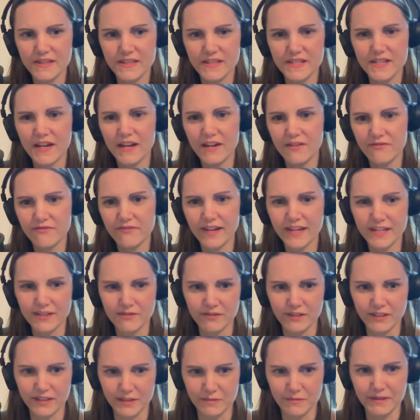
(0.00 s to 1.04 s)
It's not a fight
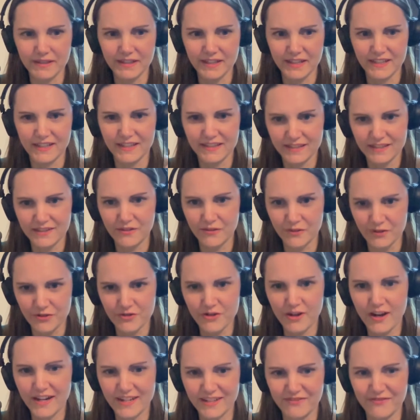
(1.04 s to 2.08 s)
really, but like, they're
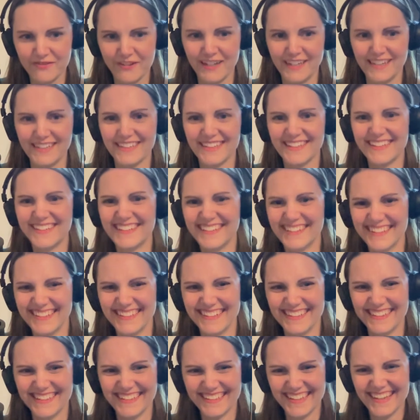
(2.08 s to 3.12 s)
trying to fight,
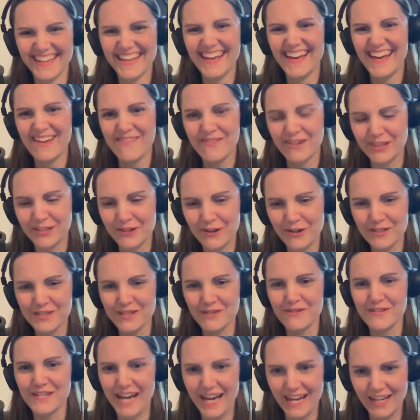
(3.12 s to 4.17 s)
but they're
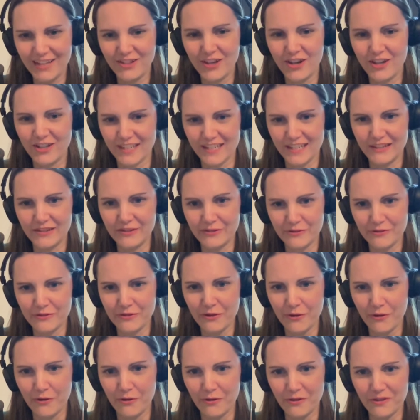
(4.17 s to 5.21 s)
also dialoguing through
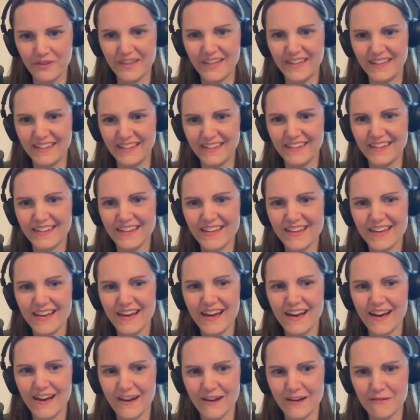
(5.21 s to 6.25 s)
the whole thing.
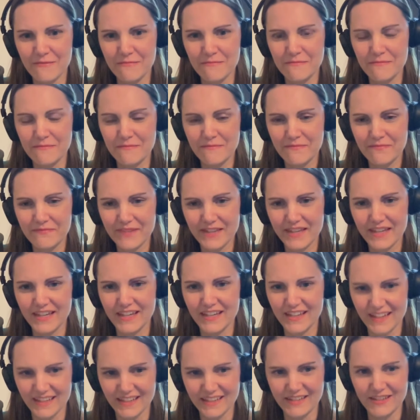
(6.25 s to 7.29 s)
Um,
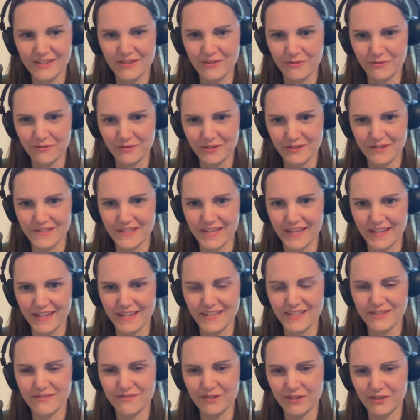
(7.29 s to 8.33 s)
and there's that
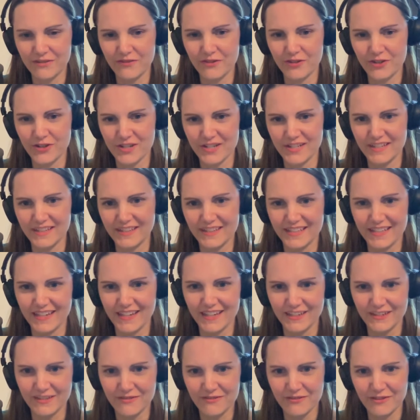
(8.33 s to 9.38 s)
hint of conversion at the
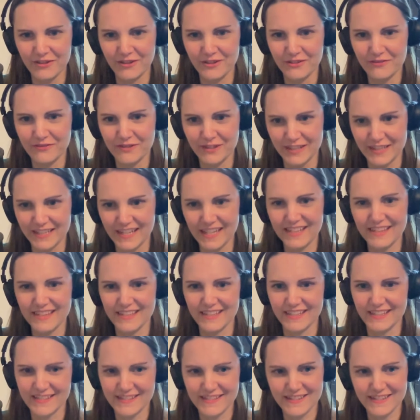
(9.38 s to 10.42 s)
end for the
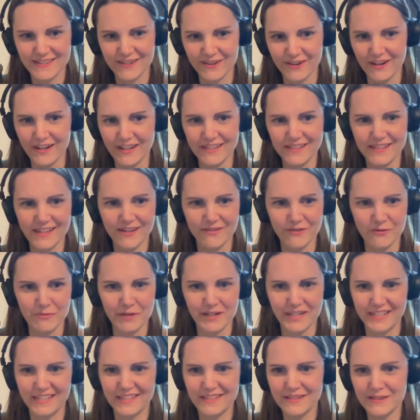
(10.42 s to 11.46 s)
atheist. Sorry,
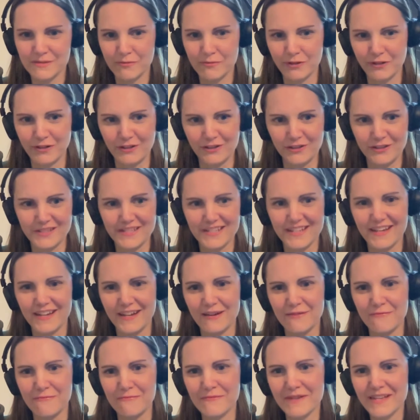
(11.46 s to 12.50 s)
everybody, spoilers.
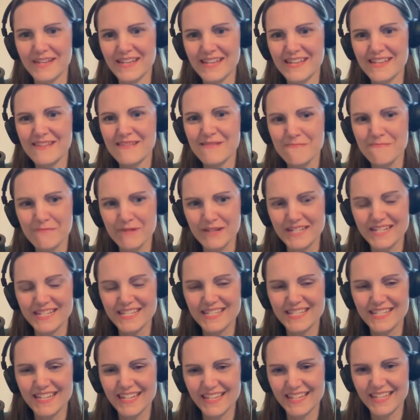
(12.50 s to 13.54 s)
But
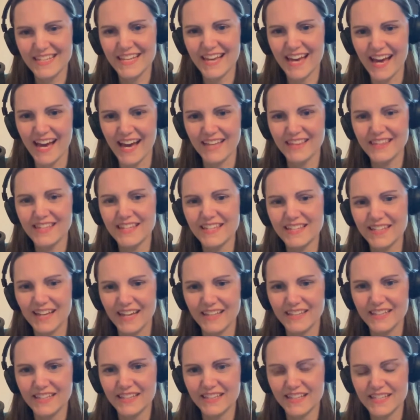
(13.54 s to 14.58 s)
just yeah, I think
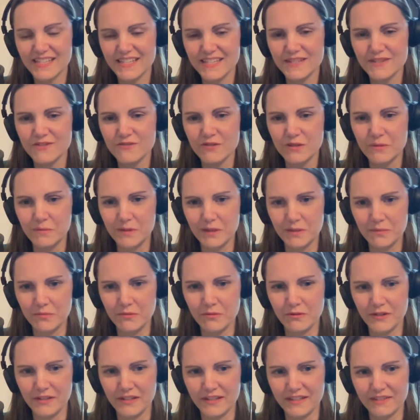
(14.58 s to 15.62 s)
that's extremely
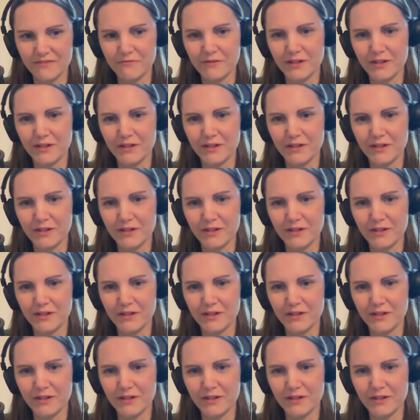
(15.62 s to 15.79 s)
important.